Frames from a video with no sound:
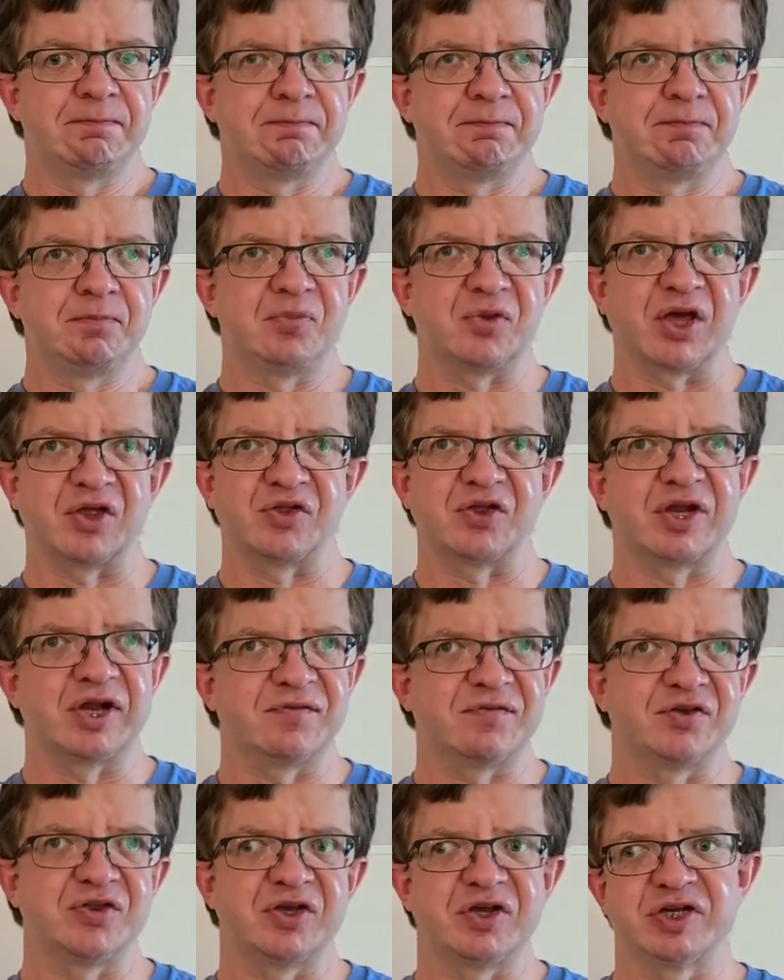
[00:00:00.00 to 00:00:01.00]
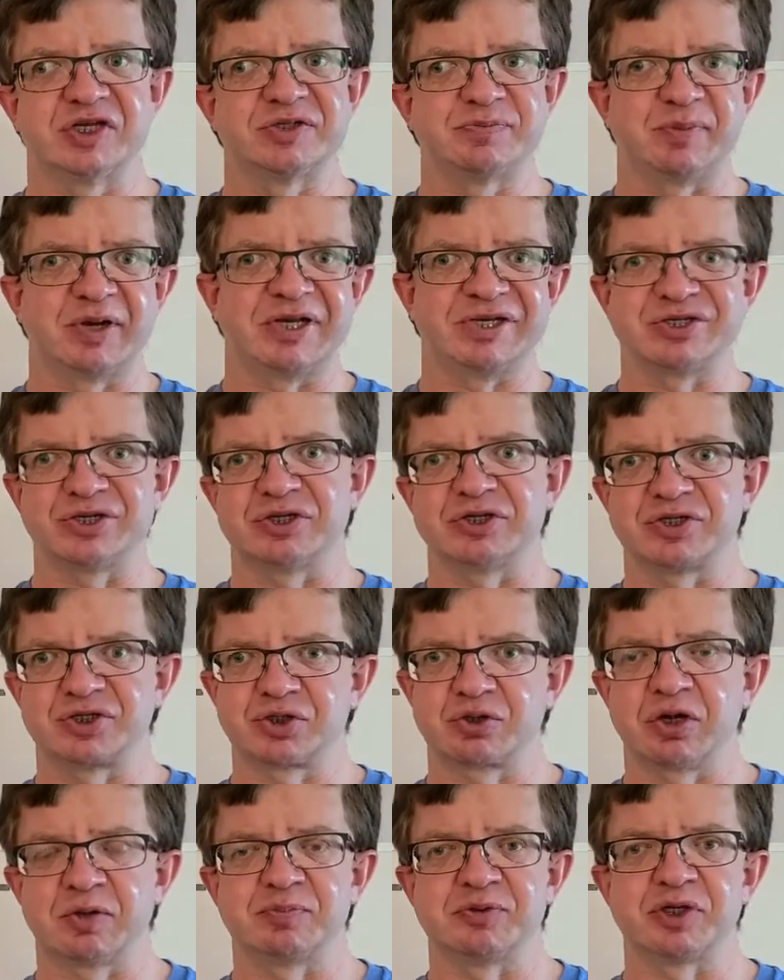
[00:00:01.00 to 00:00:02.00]
not that everything is based on
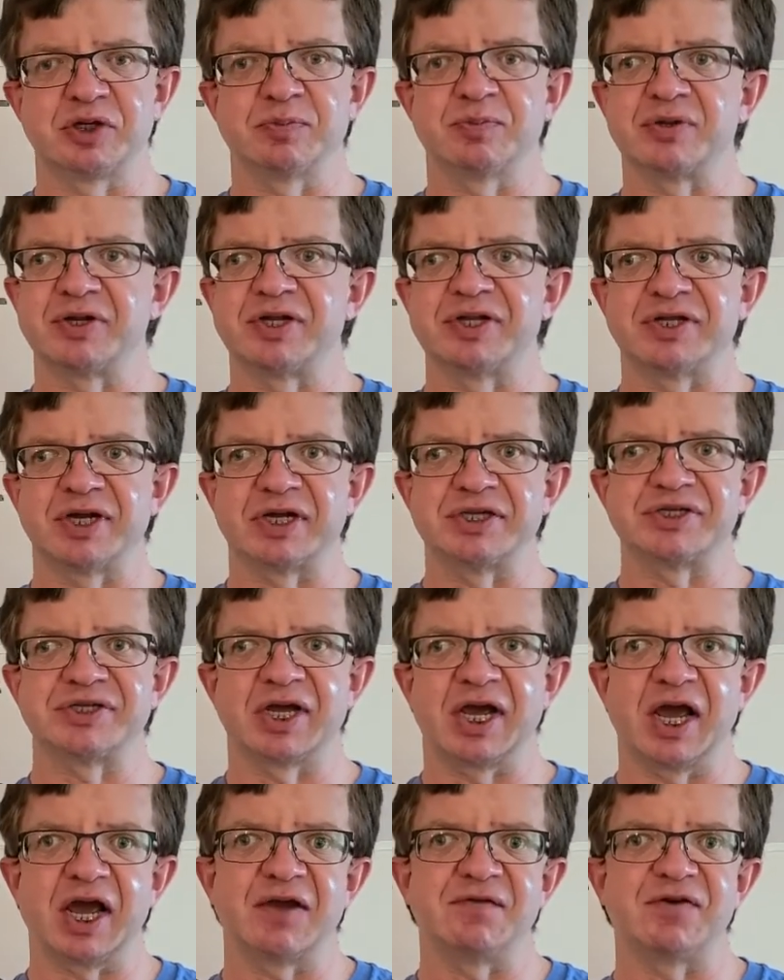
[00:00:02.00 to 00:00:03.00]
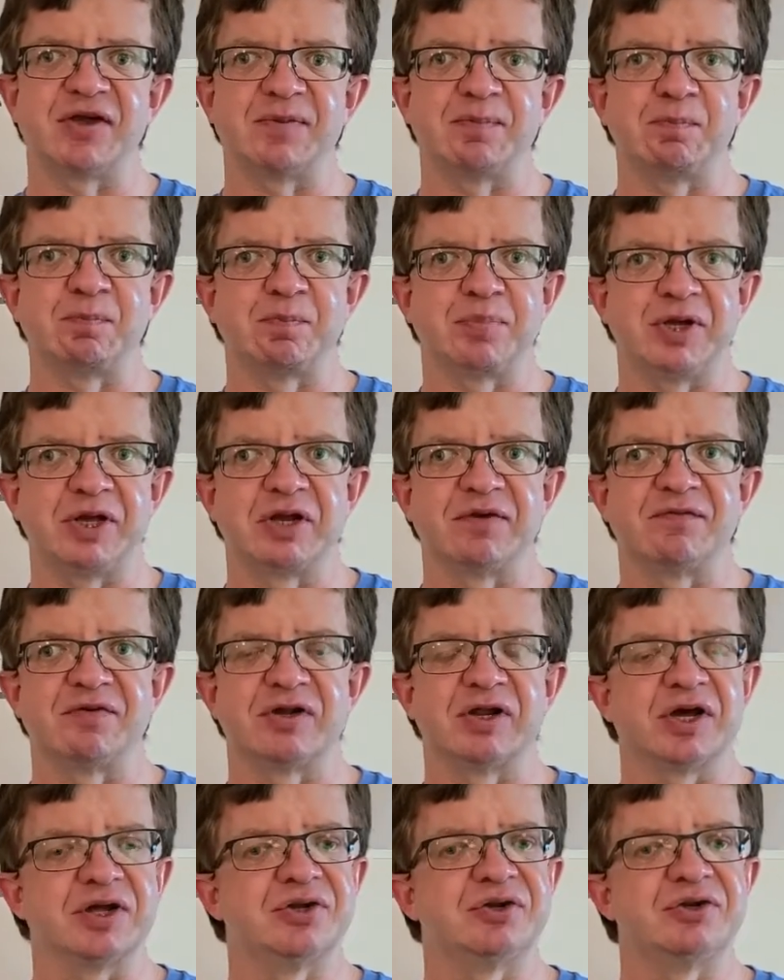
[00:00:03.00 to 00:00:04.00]
Scripture, but it does have a bit of an
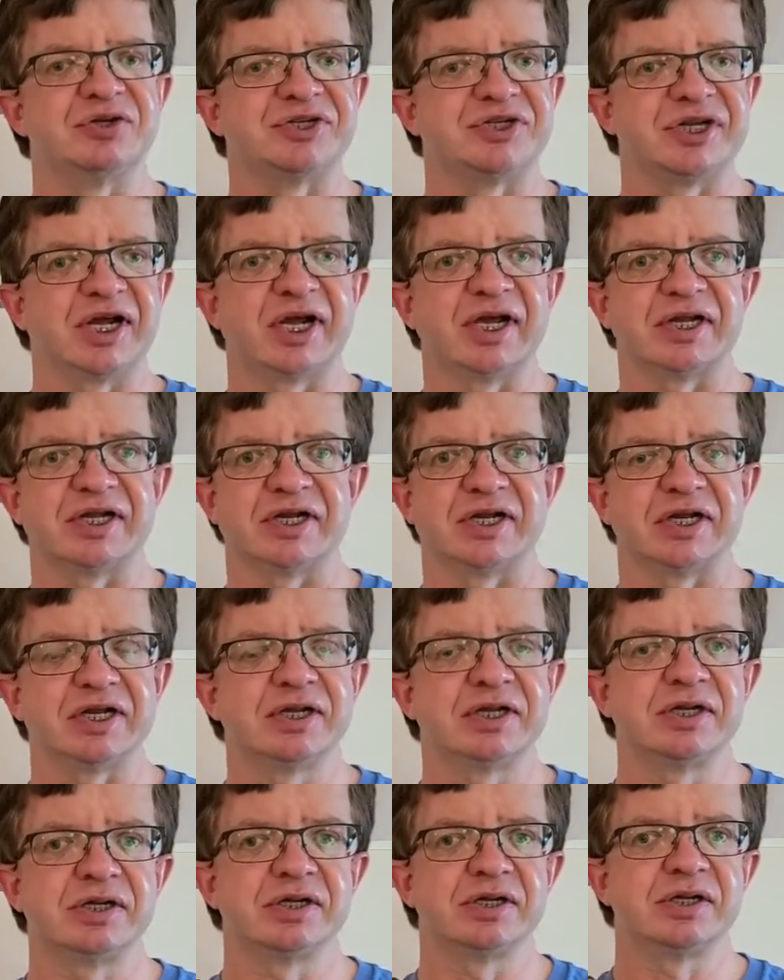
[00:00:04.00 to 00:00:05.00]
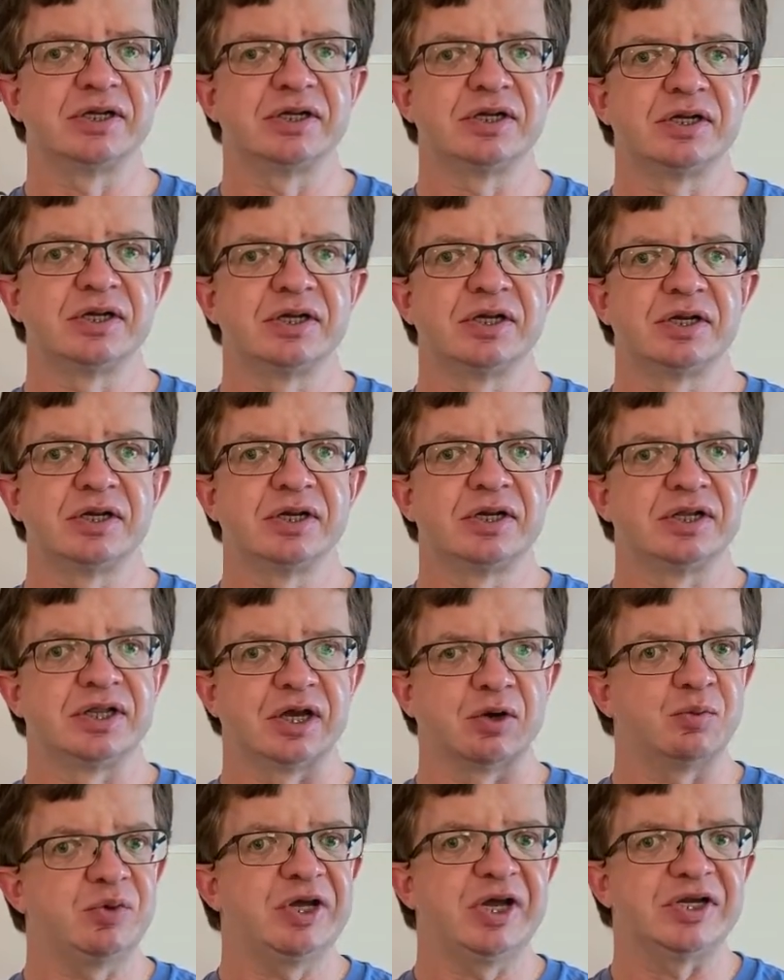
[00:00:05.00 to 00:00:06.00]
understanding
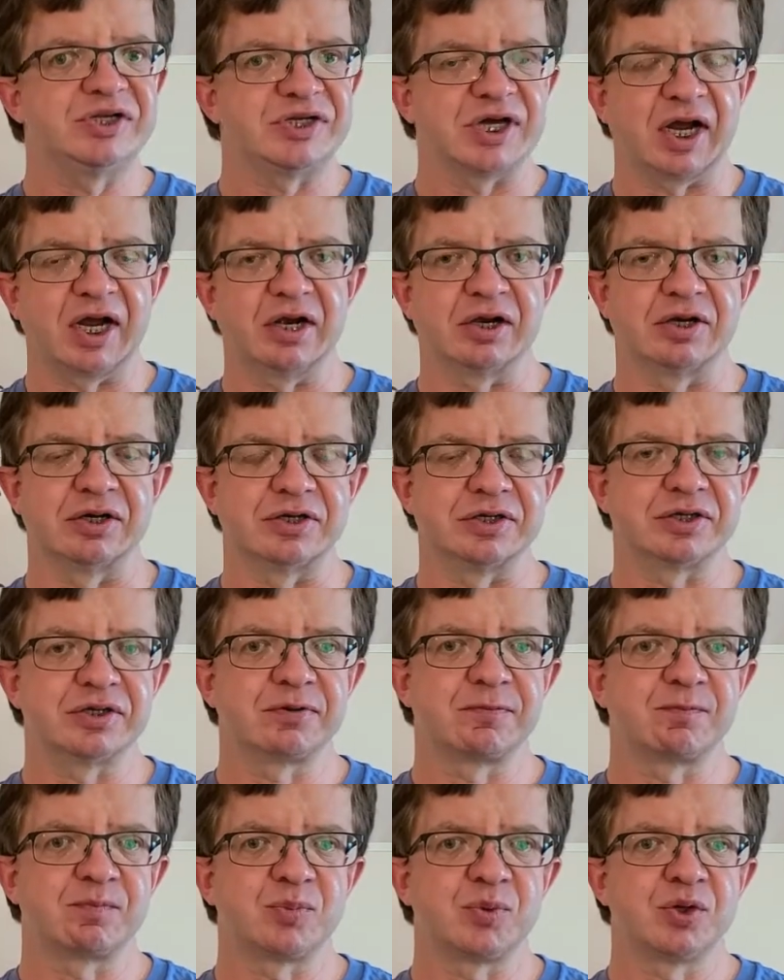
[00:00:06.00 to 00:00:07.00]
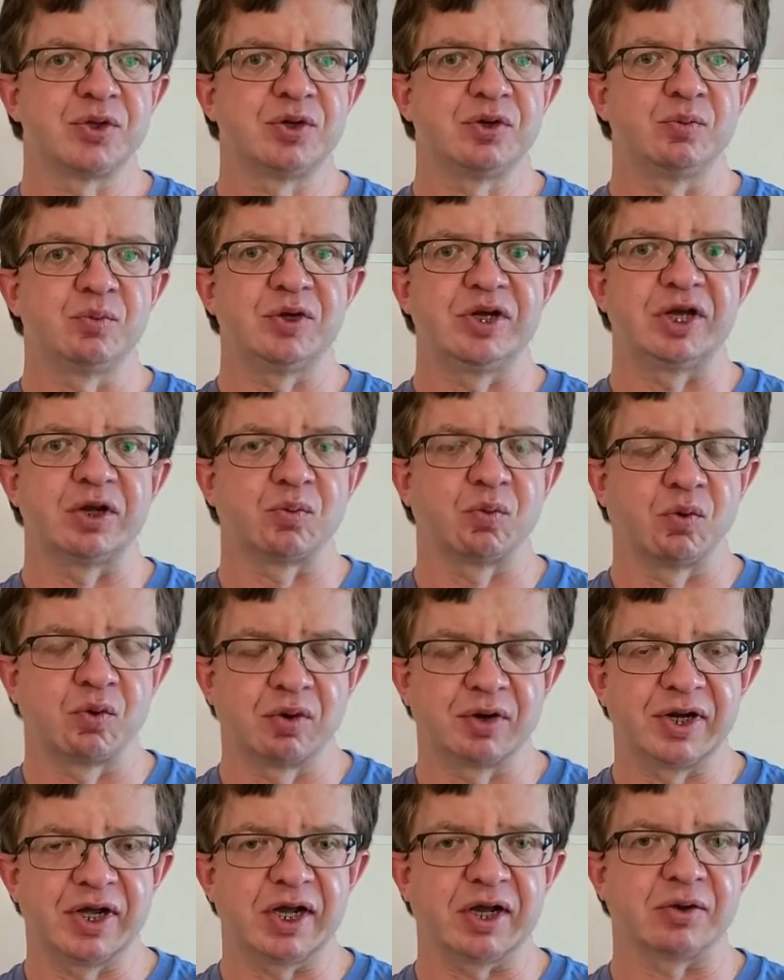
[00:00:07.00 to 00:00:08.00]
that we get tired, we get
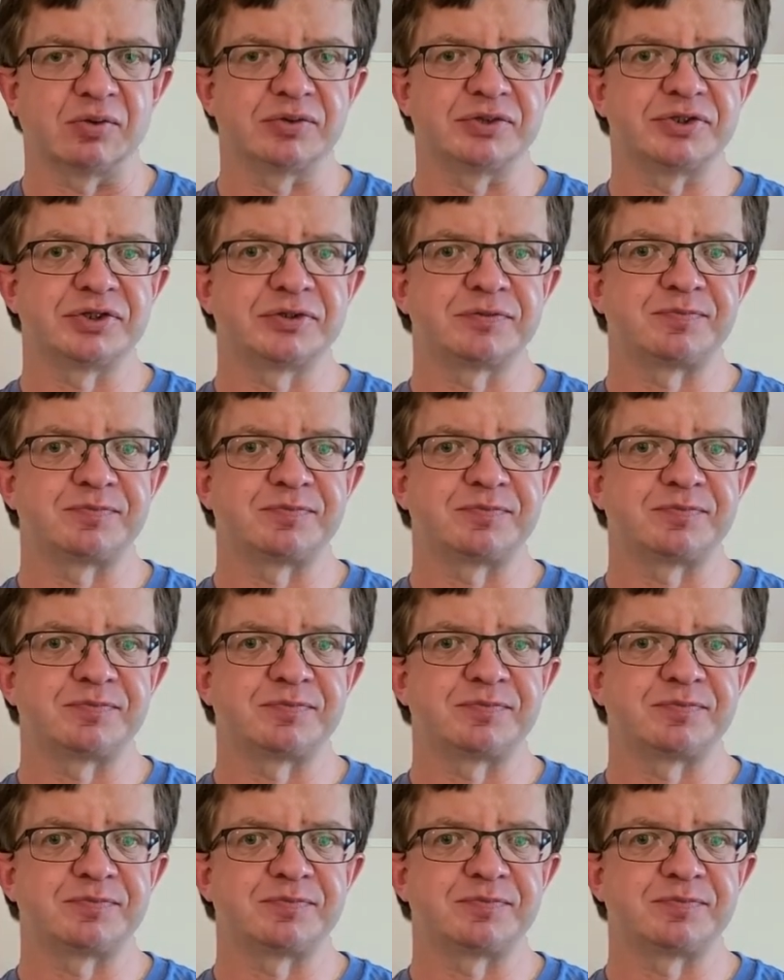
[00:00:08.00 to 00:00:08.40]
worn out.